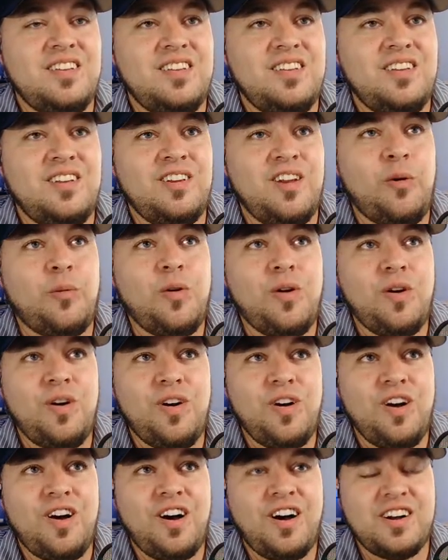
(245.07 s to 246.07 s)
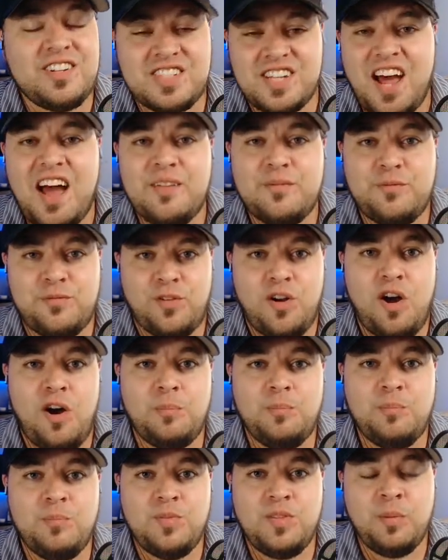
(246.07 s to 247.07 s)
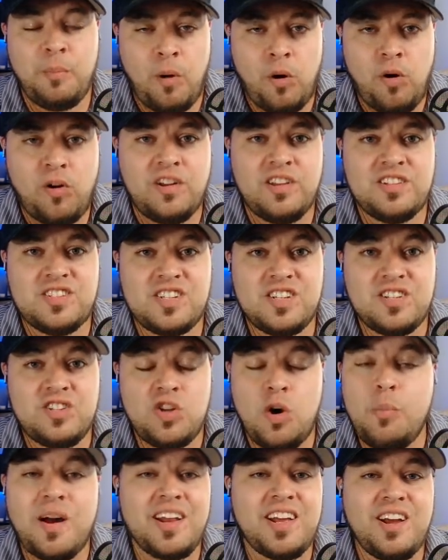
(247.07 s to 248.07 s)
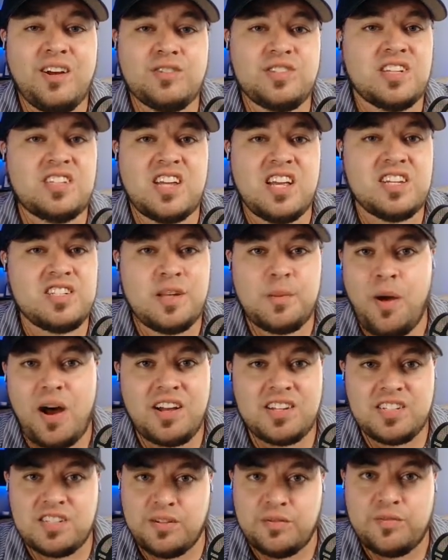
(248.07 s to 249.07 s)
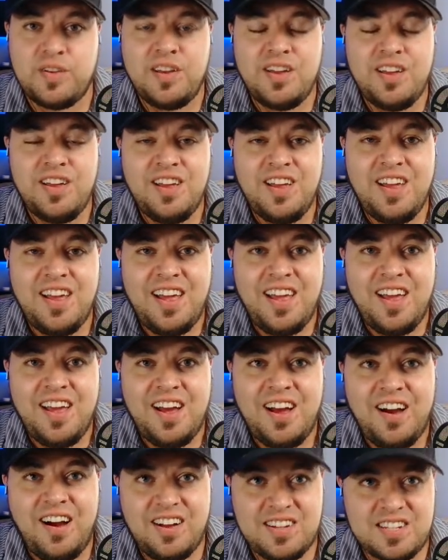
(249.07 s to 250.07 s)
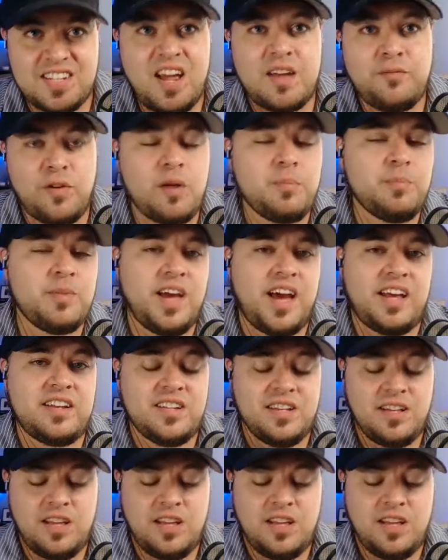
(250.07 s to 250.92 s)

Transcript: you know, aside from the Marlins, nobody else has tested positive. Aside from that,